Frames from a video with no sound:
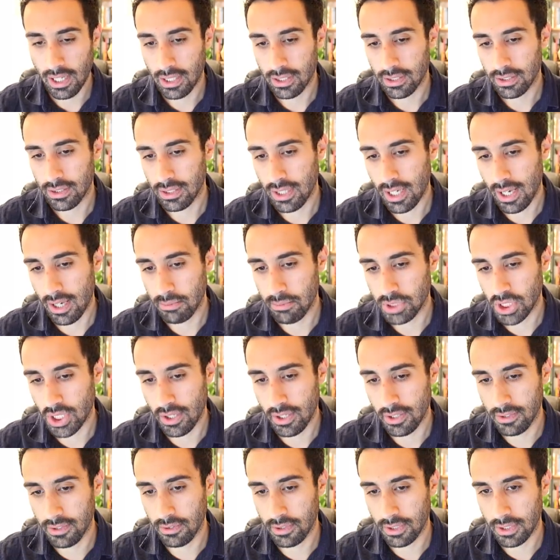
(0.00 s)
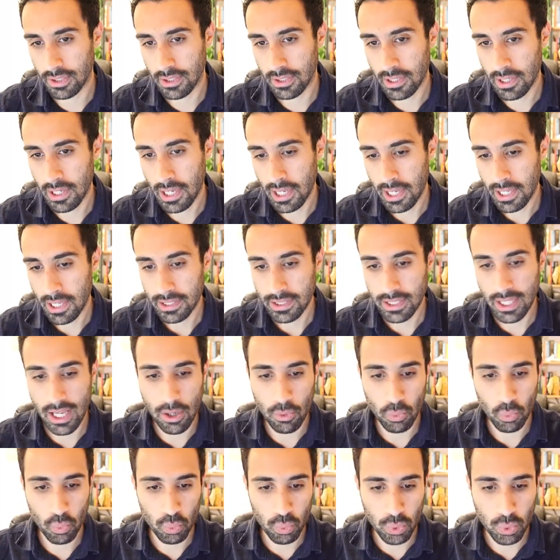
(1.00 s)
times 100. Now
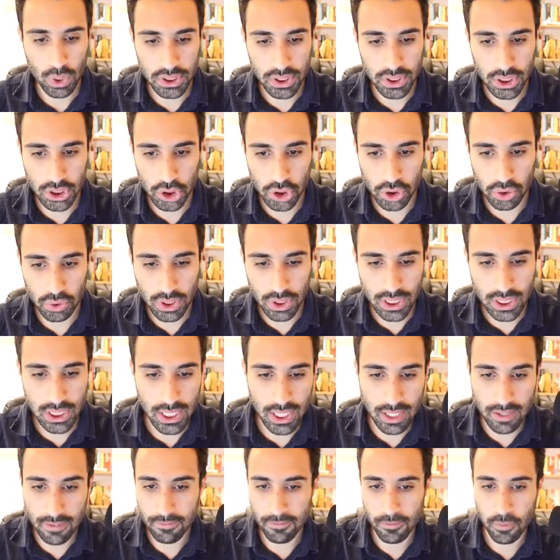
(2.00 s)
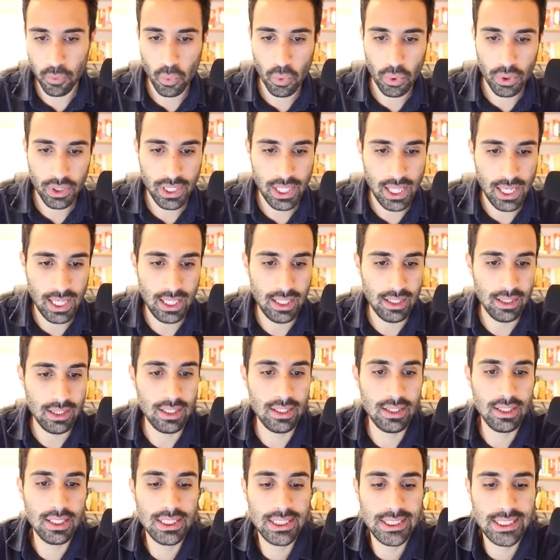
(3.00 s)
what did you get for the in
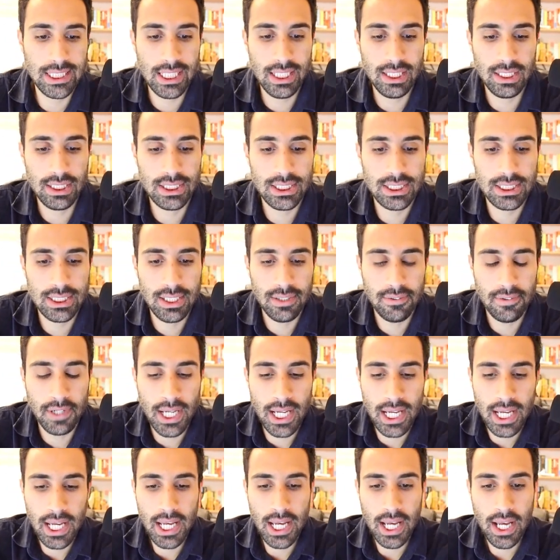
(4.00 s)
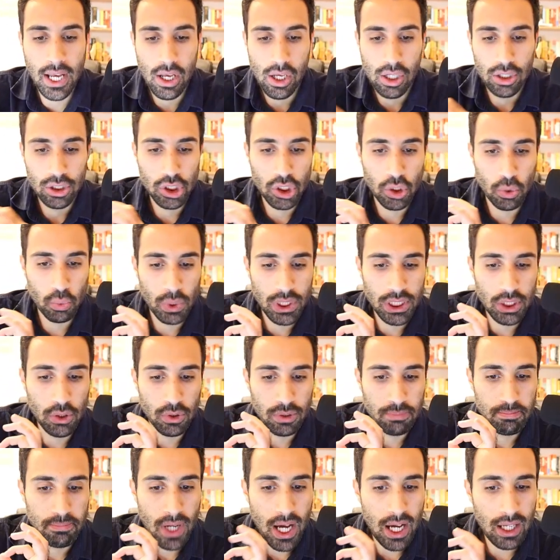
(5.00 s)
this case? So we know
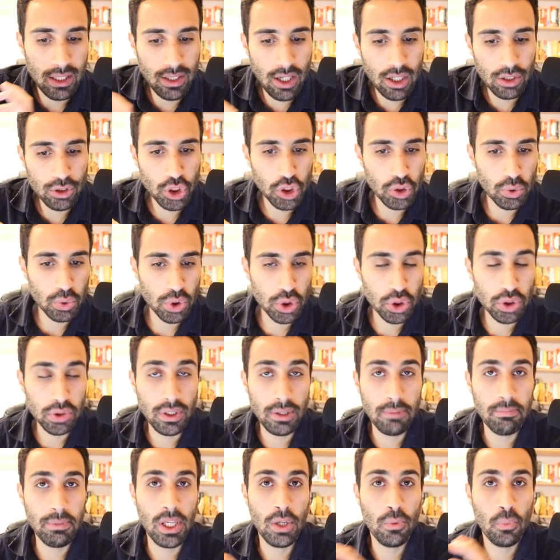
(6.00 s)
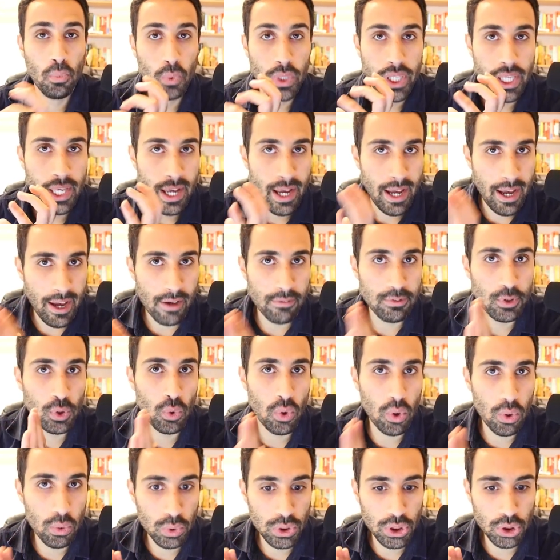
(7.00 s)
biological treatment, we have to
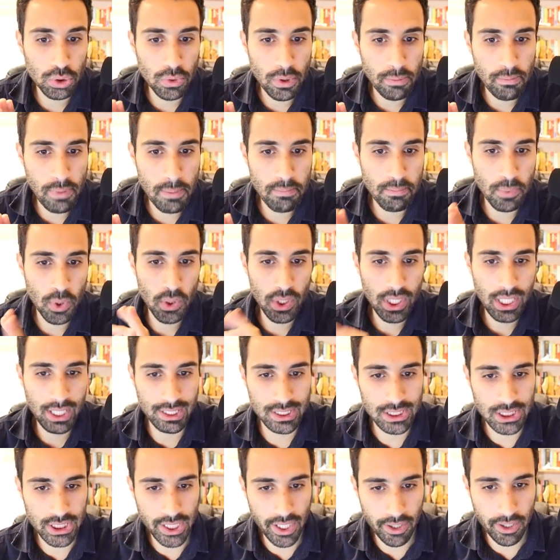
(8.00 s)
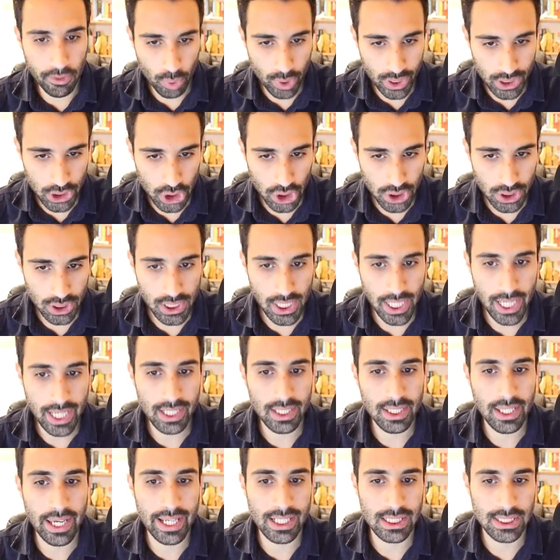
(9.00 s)
always remember it's the aeration tank
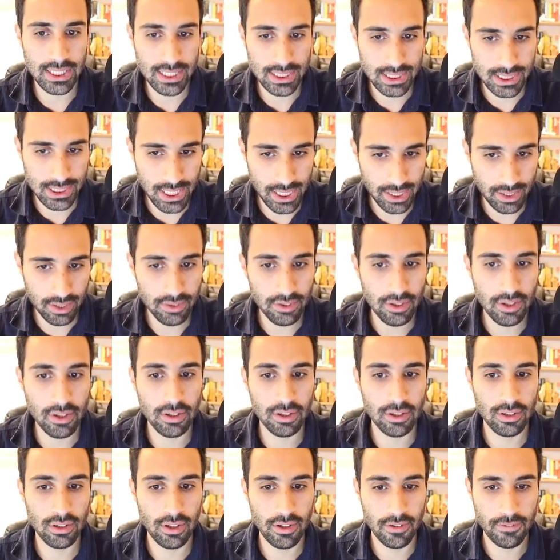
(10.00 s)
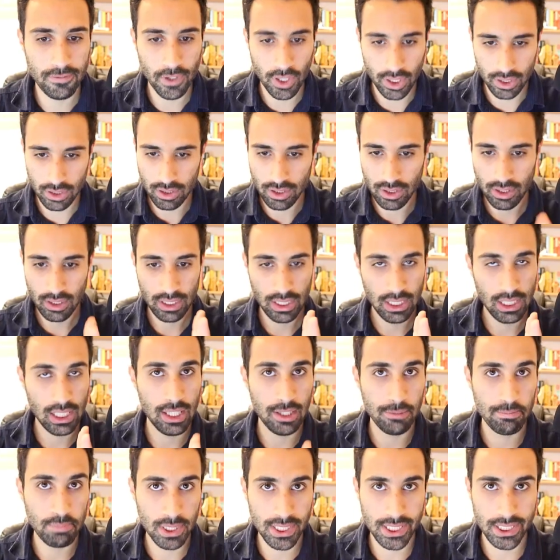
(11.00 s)
and the secondary clarifier,
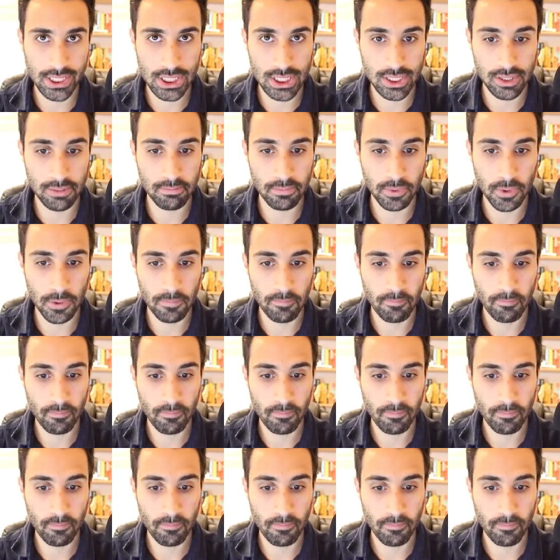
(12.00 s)
keeping it simple.